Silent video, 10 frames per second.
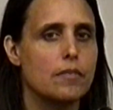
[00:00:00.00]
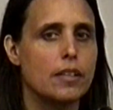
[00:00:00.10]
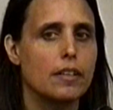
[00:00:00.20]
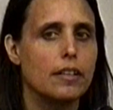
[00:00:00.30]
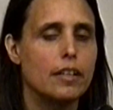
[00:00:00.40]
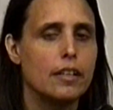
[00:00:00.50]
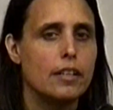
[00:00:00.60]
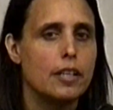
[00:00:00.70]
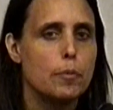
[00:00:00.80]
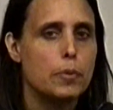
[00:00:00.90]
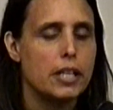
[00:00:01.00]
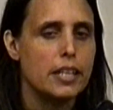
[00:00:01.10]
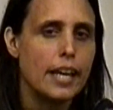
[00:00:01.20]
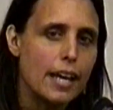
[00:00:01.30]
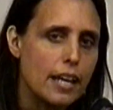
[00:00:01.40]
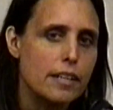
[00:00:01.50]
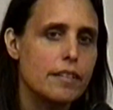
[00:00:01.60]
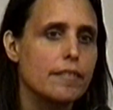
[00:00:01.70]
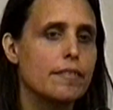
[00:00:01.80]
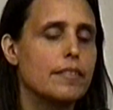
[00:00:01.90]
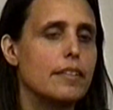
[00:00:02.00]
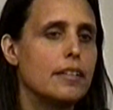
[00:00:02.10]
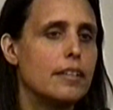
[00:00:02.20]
that live there. But in the end,